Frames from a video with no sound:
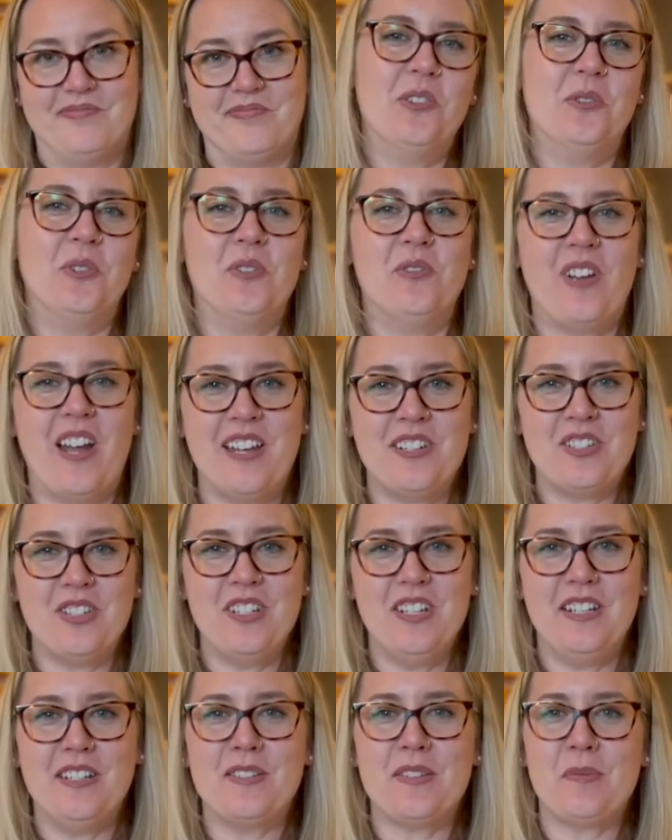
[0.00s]
When
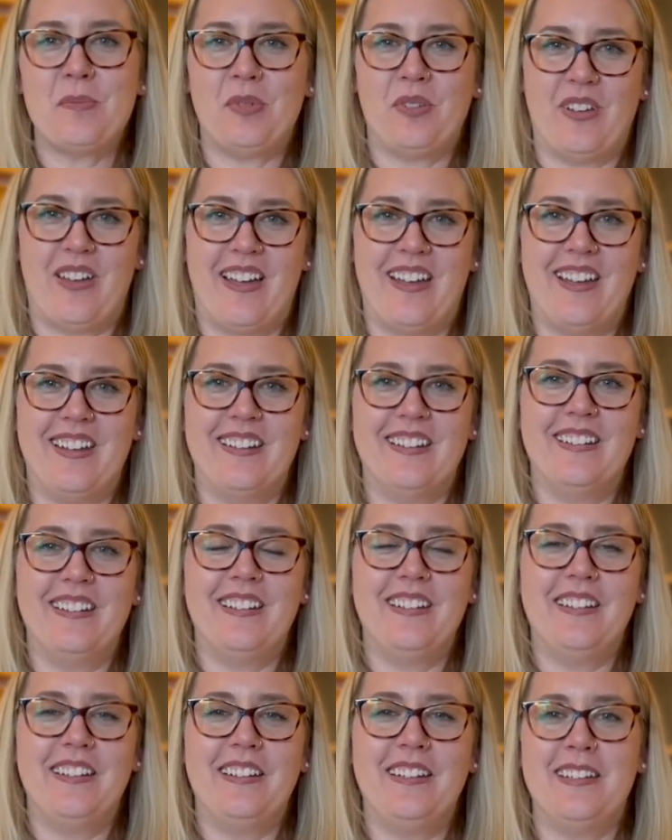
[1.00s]
rationing is applied,
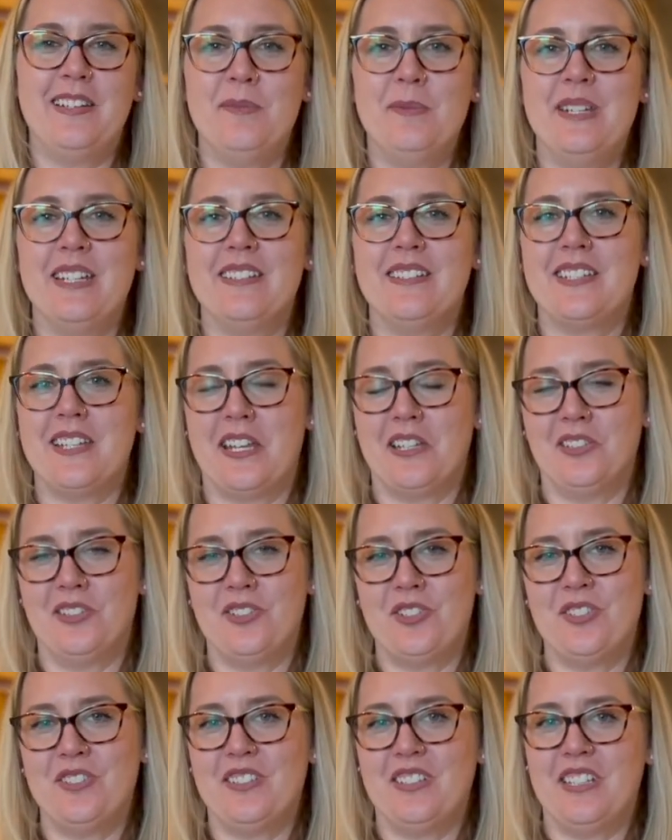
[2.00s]
Gimme
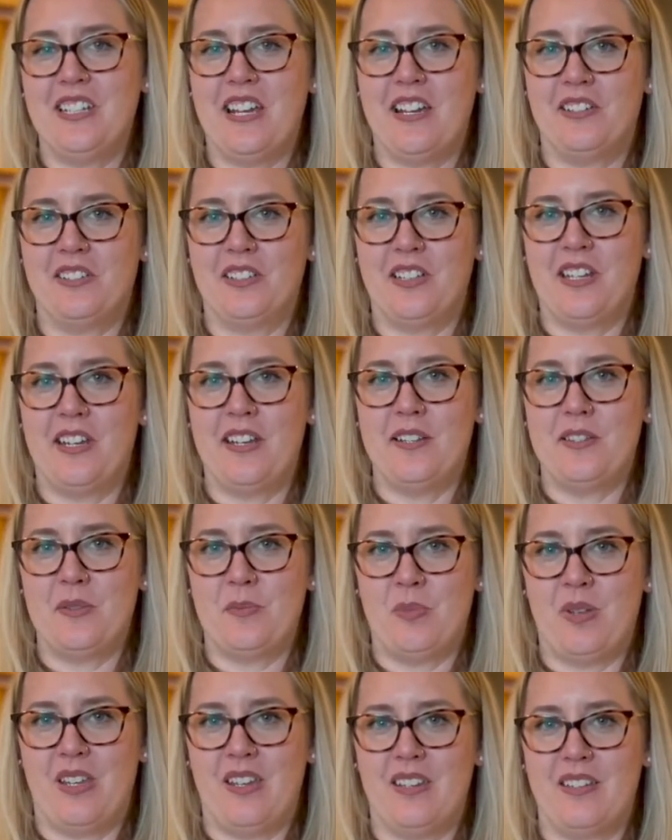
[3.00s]
intelligently allocates
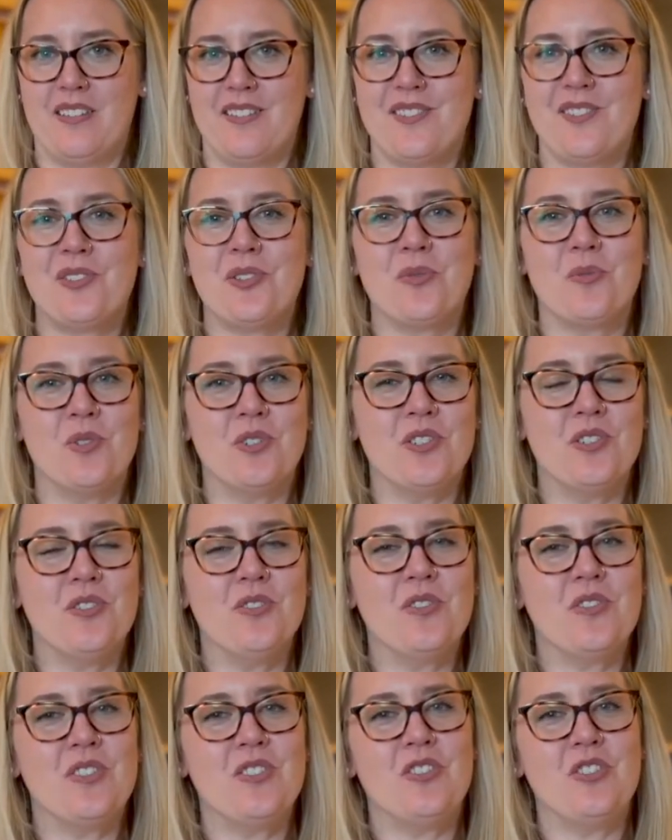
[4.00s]
picks to
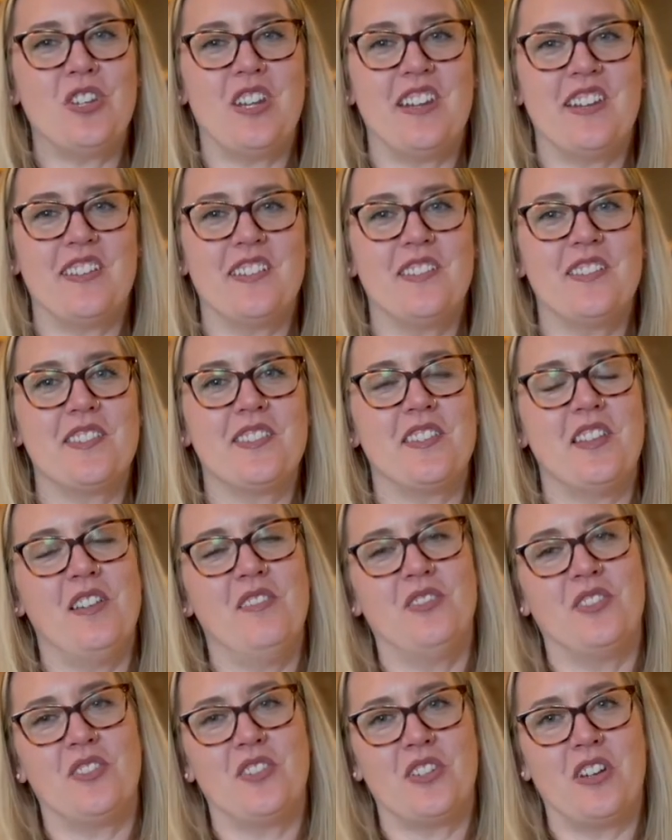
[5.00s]
reduce the chance of
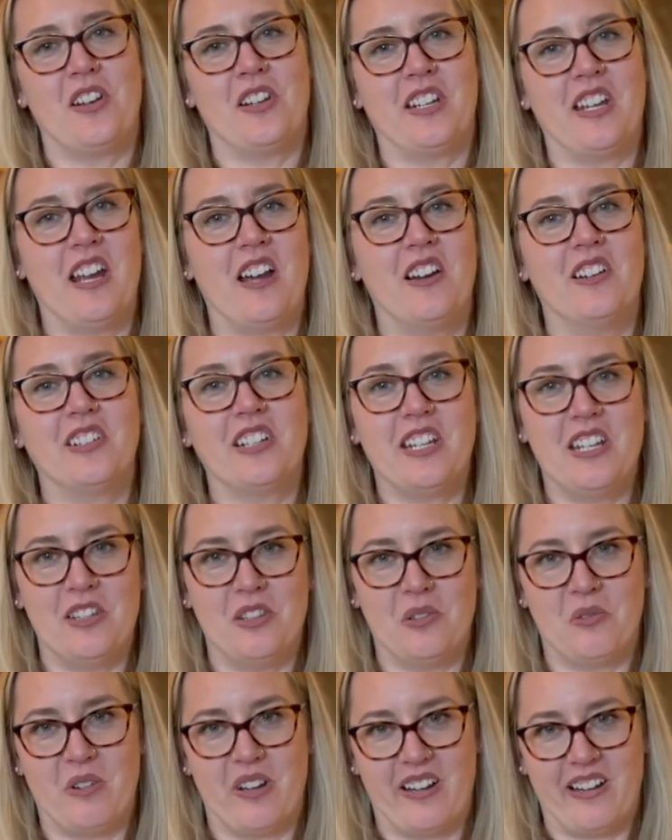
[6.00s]
a stockout in the
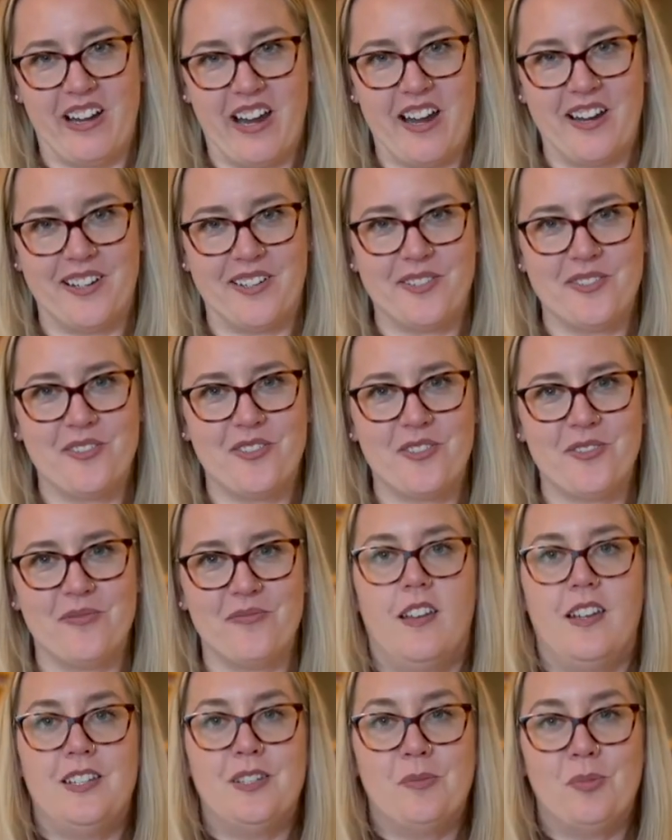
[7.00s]
warehouse.
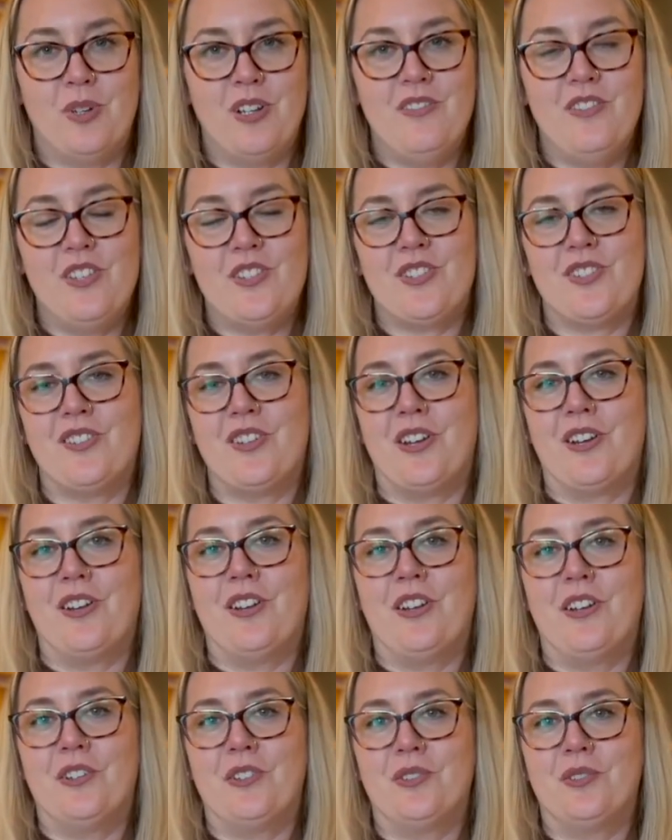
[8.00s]
In the previous
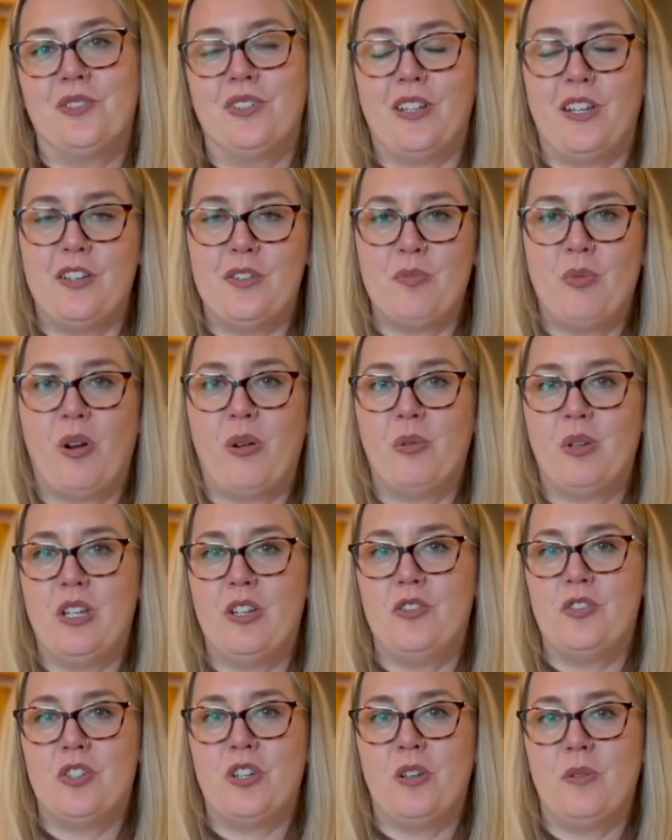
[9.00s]
scenario, Lay's barbecue
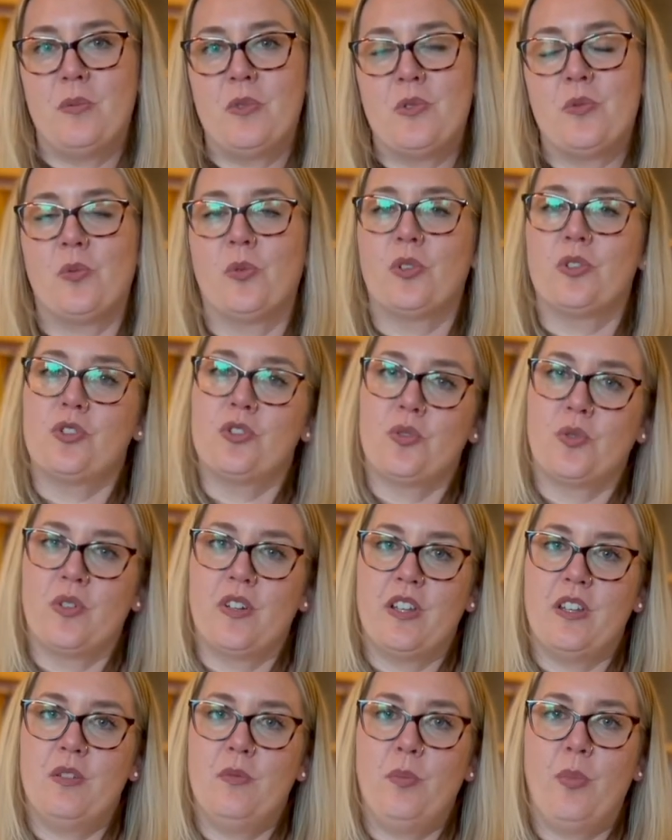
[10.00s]
chips were
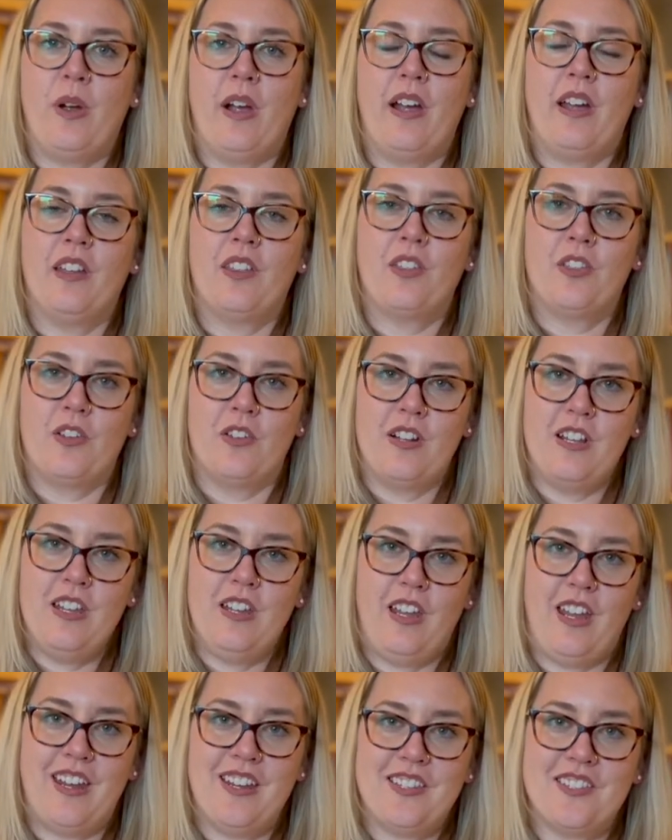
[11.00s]
shorted by 30
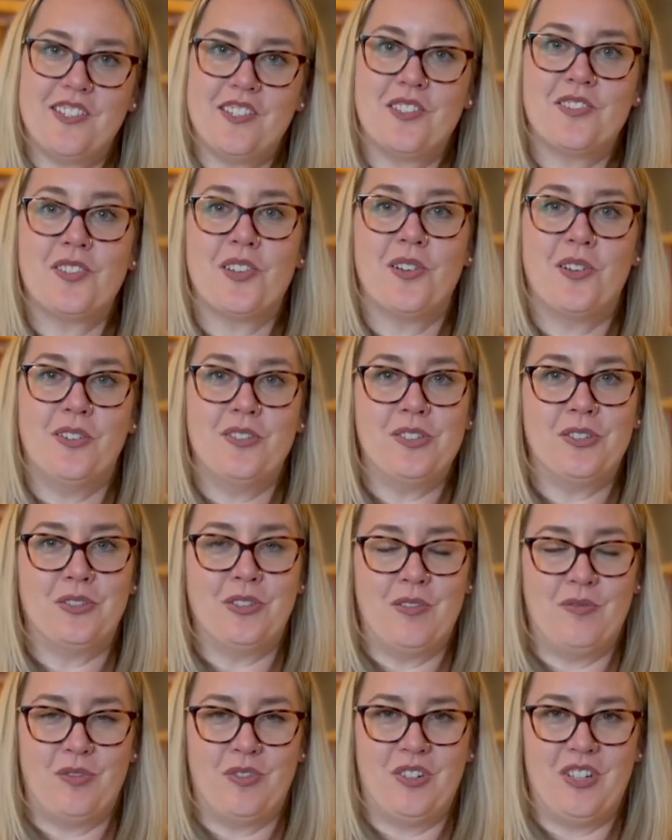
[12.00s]
cases on
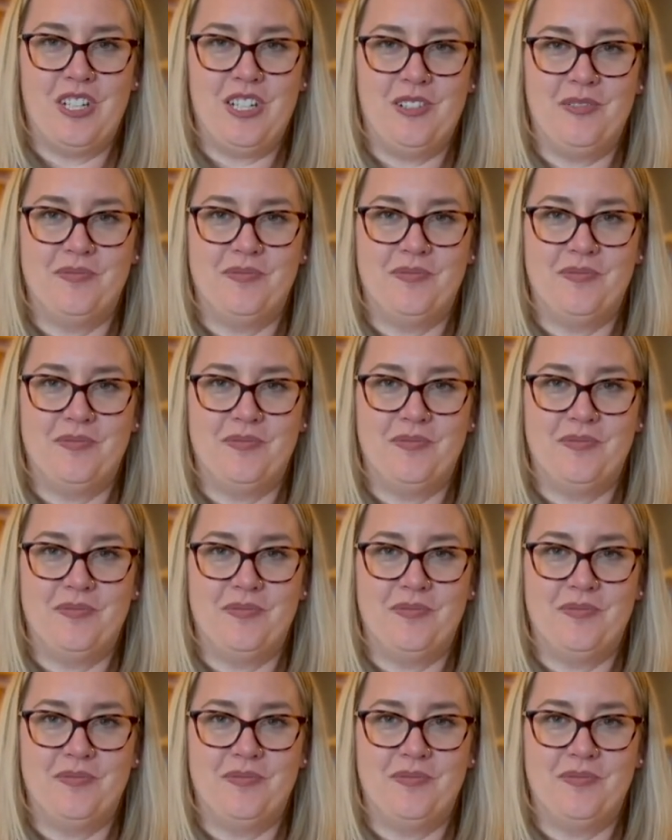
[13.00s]
delivery.